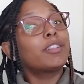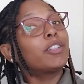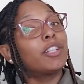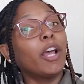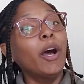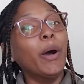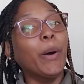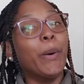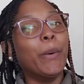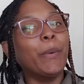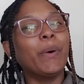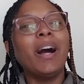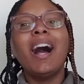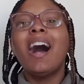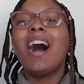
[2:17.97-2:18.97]

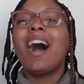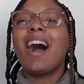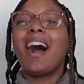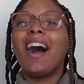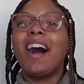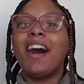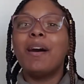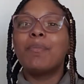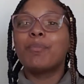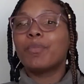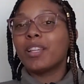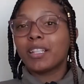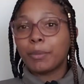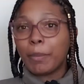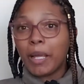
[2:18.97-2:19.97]
So
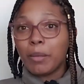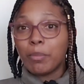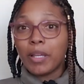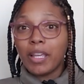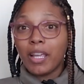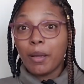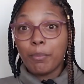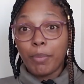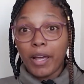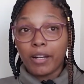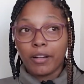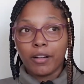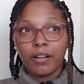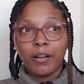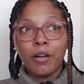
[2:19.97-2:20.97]
this might be
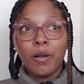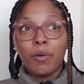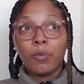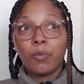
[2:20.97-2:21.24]
better